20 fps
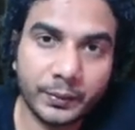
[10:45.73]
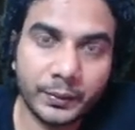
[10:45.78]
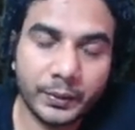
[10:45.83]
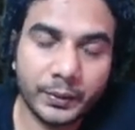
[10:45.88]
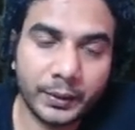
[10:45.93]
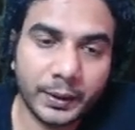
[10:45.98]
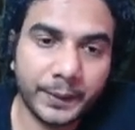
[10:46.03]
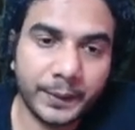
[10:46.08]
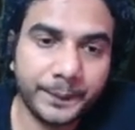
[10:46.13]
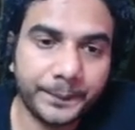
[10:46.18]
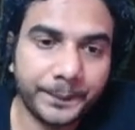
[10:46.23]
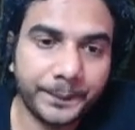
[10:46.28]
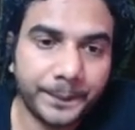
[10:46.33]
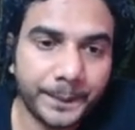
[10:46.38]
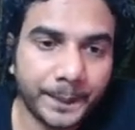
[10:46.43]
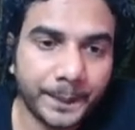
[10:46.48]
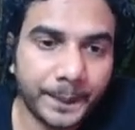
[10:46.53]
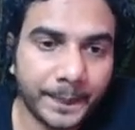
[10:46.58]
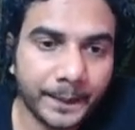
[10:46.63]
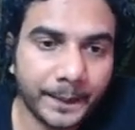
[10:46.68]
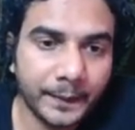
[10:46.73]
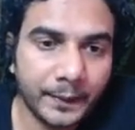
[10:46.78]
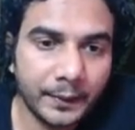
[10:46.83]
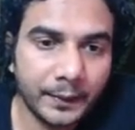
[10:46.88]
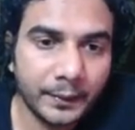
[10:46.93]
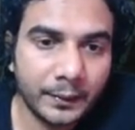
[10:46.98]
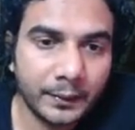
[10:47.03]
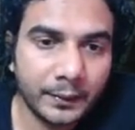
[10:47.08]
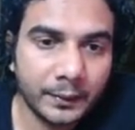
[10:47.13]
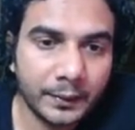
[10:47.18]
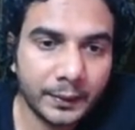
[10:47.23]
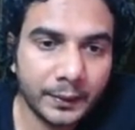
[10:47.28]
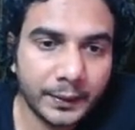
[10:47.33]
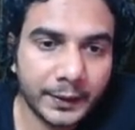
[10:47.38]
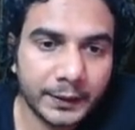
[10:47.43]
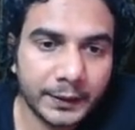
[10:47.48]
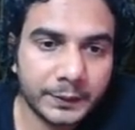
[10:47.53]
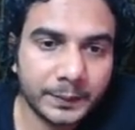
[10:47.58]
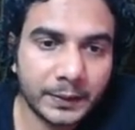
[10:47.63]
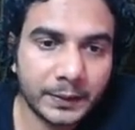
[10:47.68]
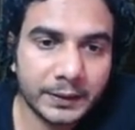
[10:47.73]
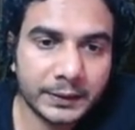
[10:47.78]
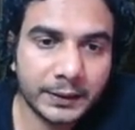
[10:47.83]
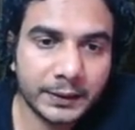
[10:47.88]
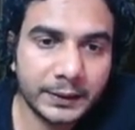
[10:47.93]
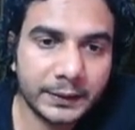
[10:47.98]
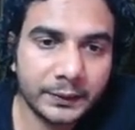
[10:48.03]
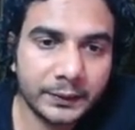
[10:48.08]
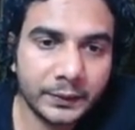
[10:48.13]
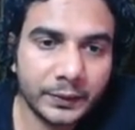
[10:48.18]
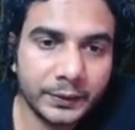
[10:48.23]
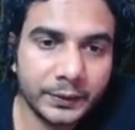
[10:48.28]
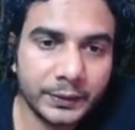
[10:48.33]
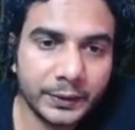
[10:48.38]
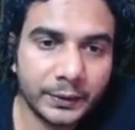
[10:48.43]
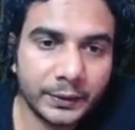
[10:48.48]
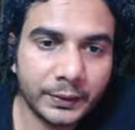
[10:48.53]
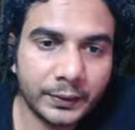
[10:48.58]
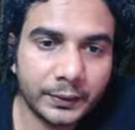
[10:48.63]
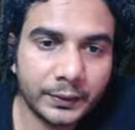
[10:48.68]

Okay, x plus a is equal to 0.